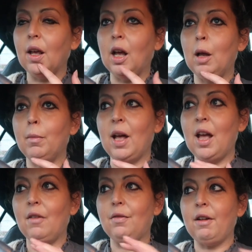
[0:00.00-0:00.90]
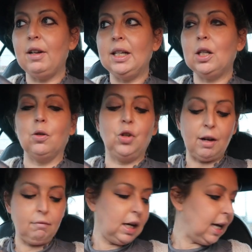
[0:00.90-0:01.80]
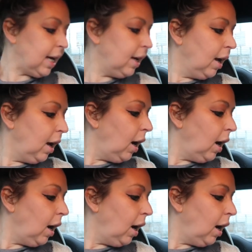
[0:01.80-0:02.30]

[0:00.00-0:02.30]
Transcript: I have very little generally.